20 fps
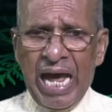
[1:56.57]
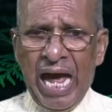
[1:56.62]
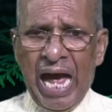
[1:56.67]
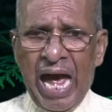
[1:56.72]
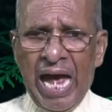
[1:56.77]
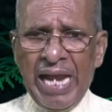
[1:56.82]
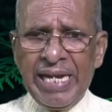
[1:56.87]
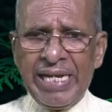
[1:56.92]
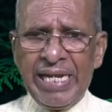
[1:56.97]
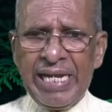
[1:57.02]

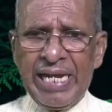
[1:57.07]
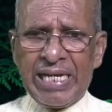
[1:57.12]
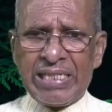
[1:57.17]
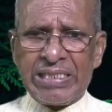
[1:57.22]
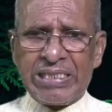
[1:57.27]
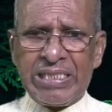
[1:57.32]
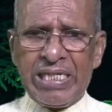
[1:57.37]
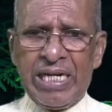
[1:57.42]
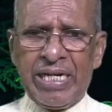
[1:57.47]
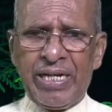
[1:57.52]
and
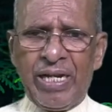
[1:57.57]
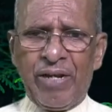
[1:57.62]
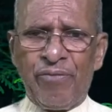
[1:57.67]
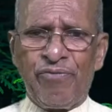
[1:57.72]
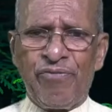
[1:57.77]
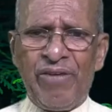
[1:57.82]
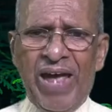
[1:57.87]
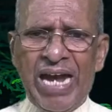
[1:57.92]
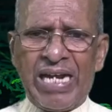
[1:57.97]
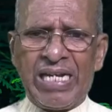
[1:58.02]
external
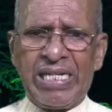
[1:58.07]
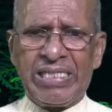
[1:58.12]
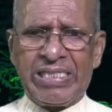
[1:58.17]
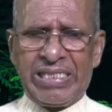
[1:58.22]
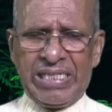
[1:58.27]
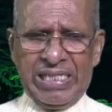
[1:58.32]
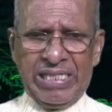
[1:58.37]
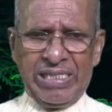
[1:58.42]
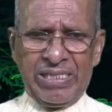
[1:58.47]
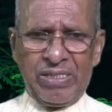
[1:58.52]

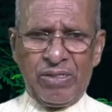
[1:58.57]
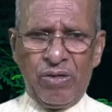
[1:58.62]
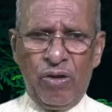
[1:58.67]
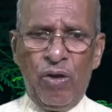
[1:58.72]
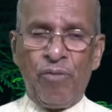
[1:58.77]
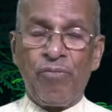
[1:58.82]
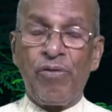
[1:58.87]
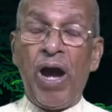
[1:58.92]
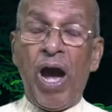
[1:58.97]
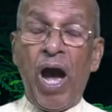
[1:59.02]
faculties
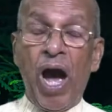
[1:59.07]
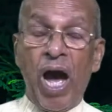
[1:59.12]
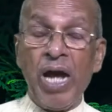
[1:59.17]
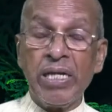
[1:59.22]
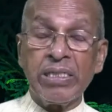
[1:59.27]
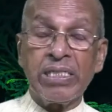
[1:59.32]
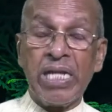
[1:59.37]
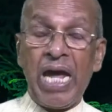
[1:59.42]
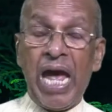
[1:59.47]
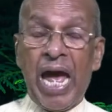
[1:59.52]
of
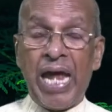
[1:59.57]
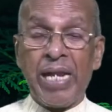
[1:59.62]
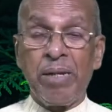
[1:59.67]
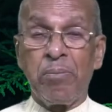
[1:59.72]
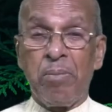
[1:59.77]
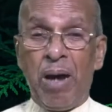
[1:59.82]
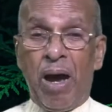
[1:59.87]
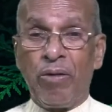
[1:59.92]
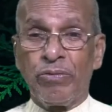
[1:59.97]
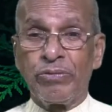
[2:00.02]
heart and
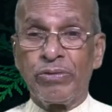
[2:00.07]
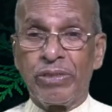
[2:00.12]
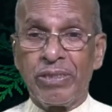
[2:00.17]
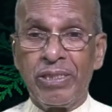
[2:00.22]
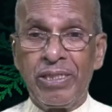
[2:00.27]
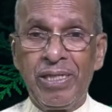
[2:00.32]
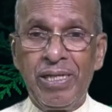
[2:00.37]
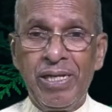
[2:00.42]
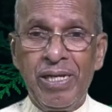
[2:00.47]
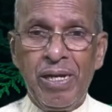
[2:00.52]
mouth
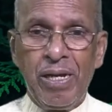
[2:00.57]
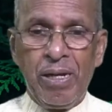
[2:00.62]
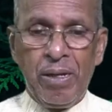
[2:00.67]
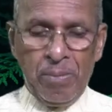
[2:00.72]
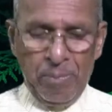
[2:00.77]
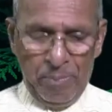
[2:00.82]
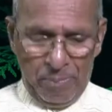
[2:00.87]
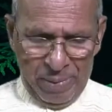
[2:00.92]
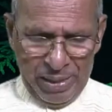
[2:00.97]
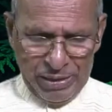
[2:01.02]

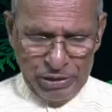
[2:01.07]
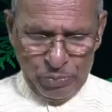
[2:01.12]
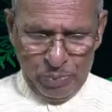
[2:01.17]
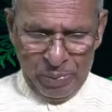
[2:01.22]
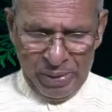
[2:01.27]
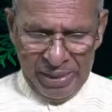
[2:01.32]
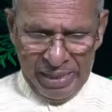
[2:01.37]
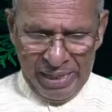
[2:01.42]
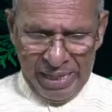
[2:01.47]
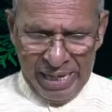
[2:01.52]
must
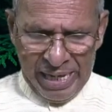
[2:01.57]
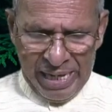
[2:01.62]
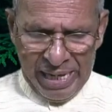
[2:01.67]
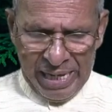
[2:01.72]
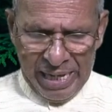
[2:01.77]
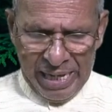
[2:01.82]
be